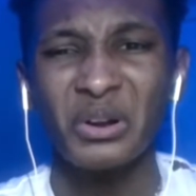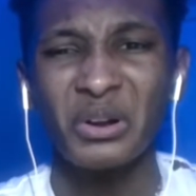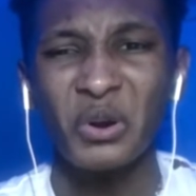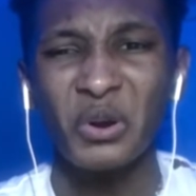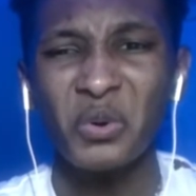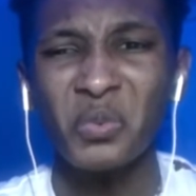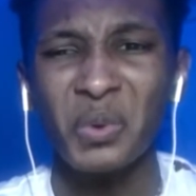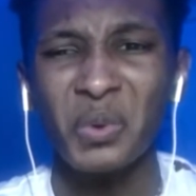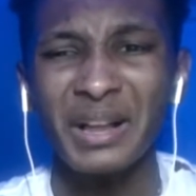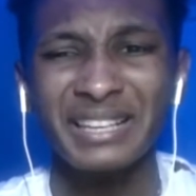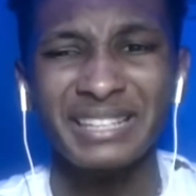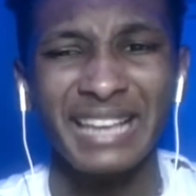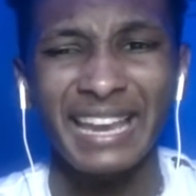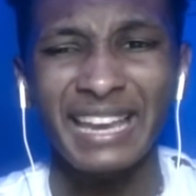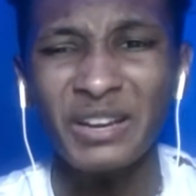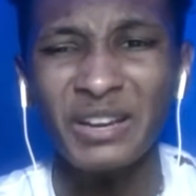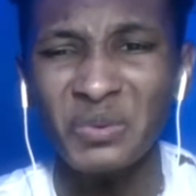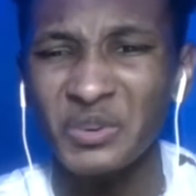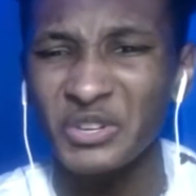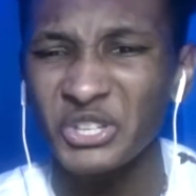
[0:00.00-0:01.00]
Who was that?
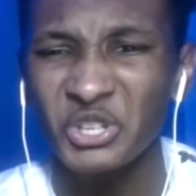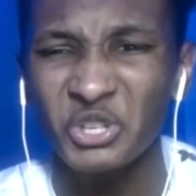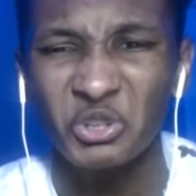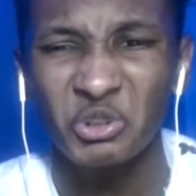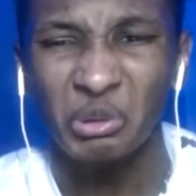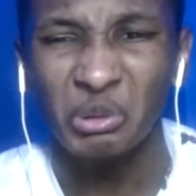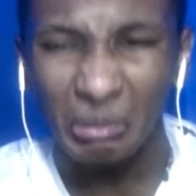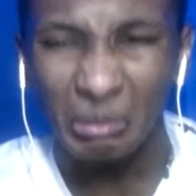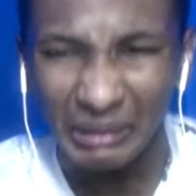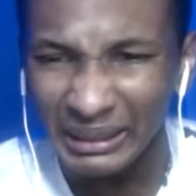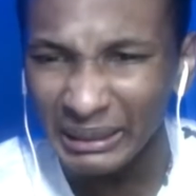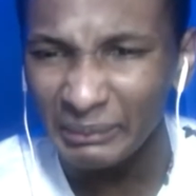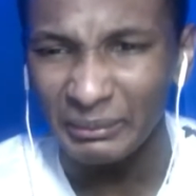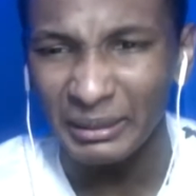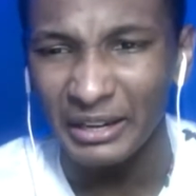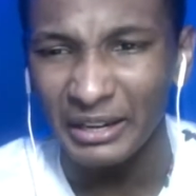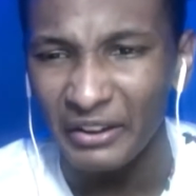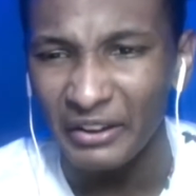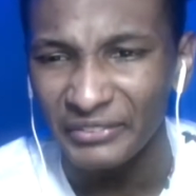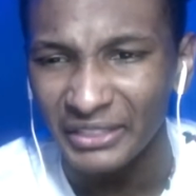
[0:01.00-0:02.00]
He was
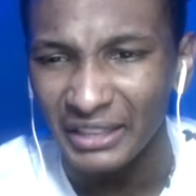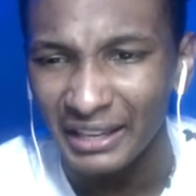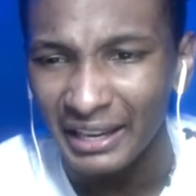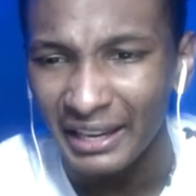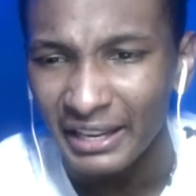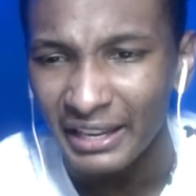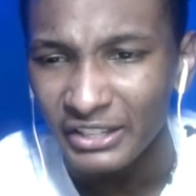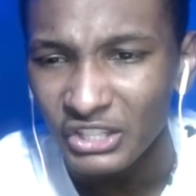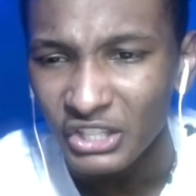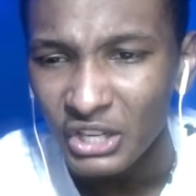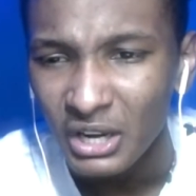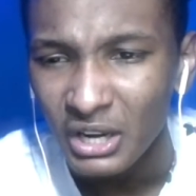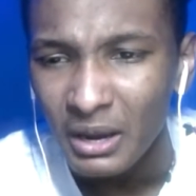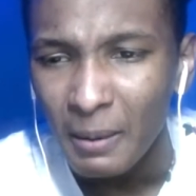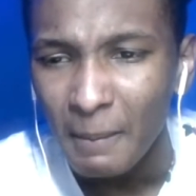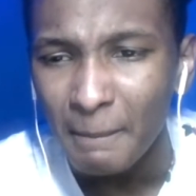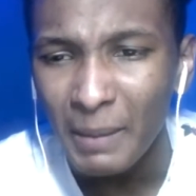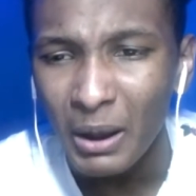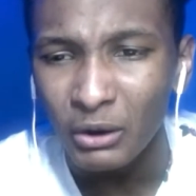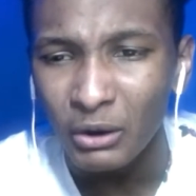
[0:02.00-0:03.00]
screaming off the edge.
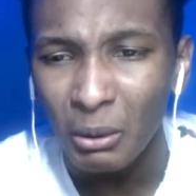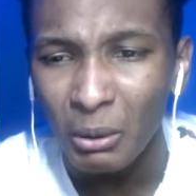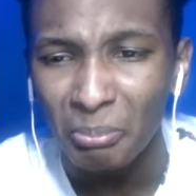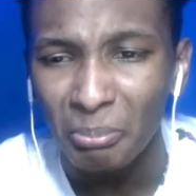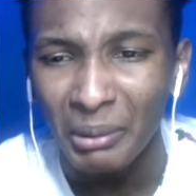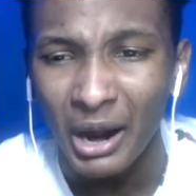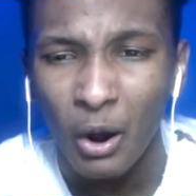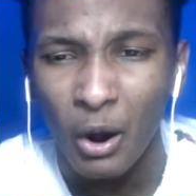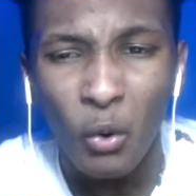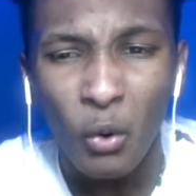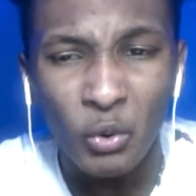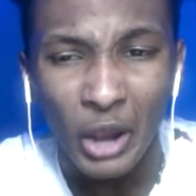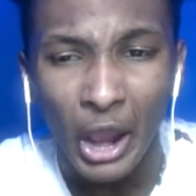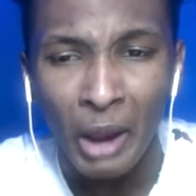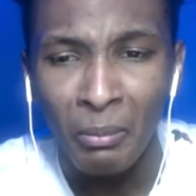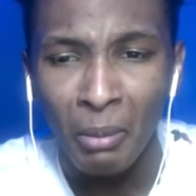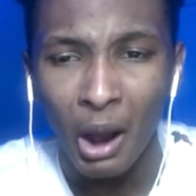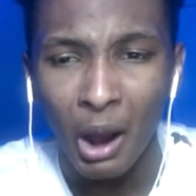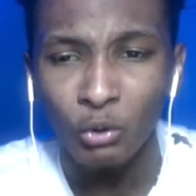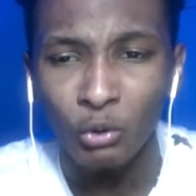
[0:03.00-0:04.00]
Malcolm Brown. Okay,
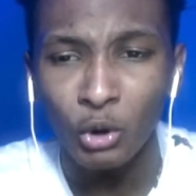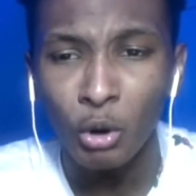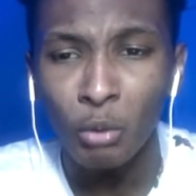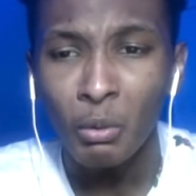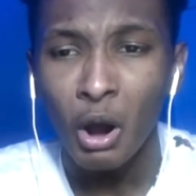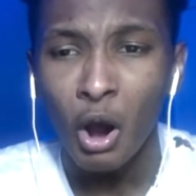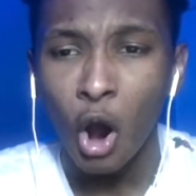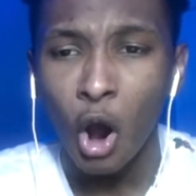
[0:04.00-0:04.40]
Malcolm.